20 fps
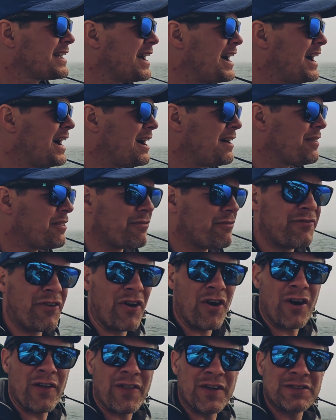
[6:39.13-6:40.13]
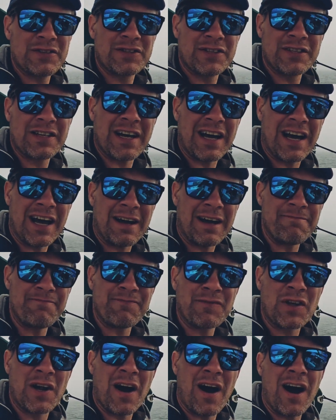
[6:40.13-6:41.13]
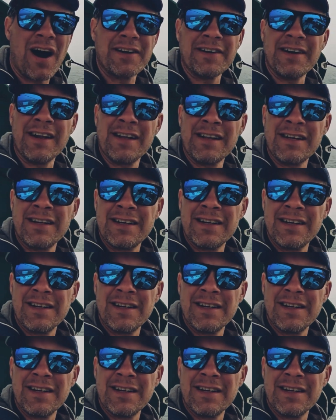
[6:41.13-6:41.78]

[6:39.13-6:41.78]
the furthest cardinal,